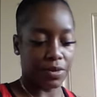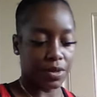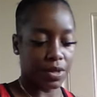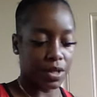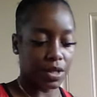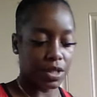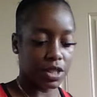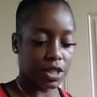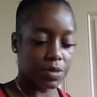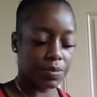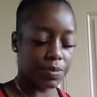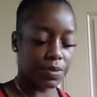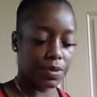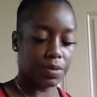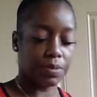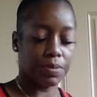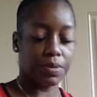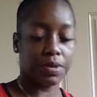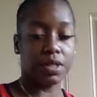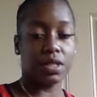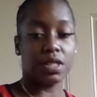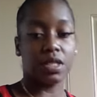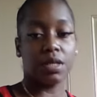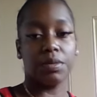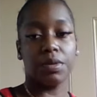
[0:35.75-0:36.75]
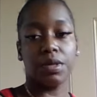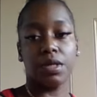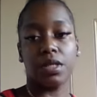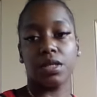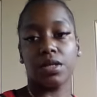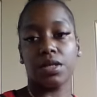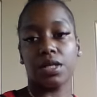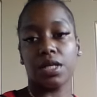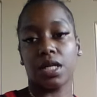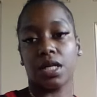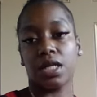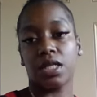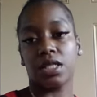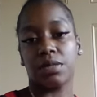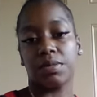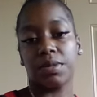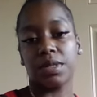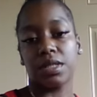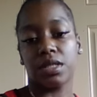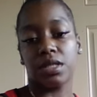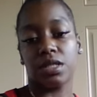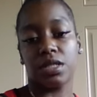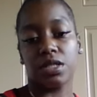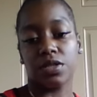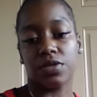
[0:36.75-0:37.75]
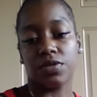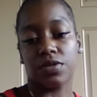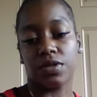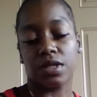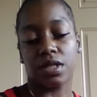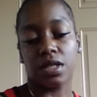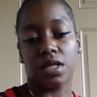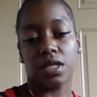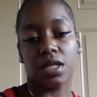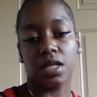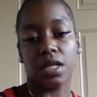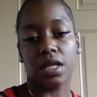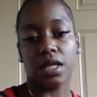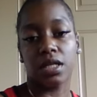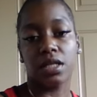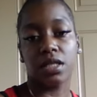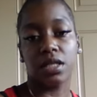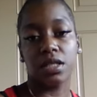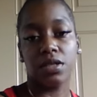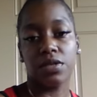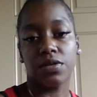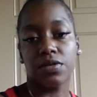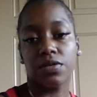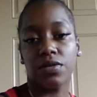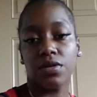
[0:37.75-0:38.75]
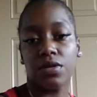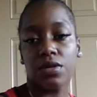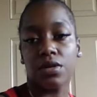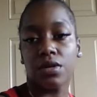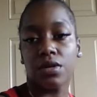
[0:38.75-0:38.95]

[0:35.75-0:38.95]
Holy Spirit, please give me clear and honest messages for the collective.